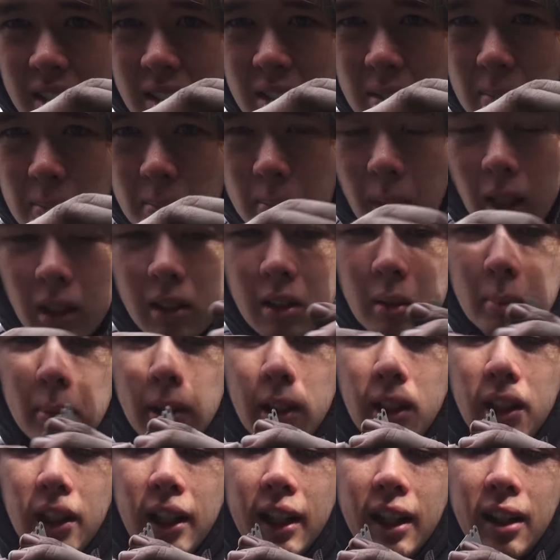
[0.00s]

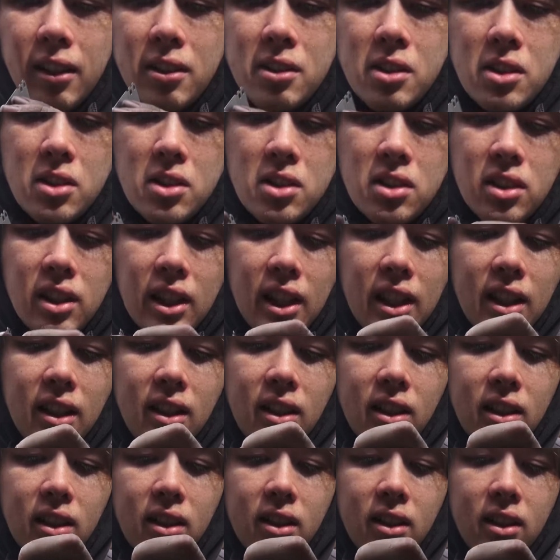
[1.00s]
multiple layers of
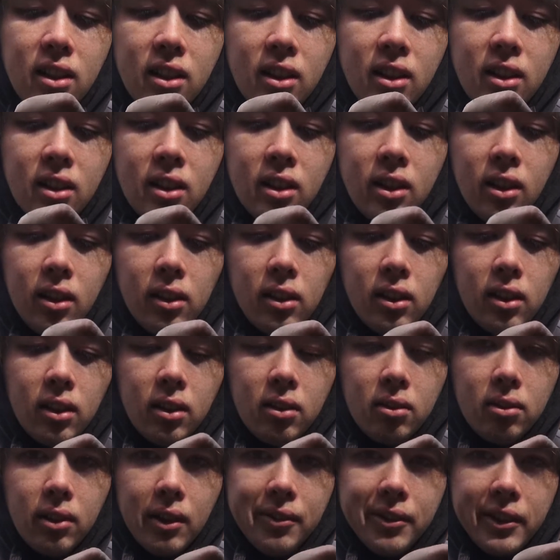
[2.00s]
steel all
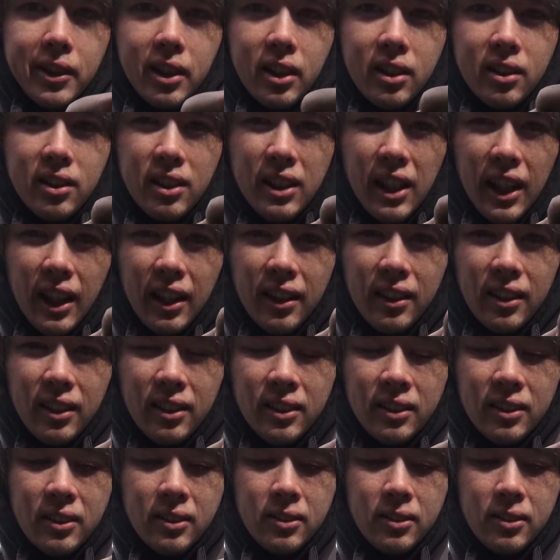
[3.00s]
riveted together,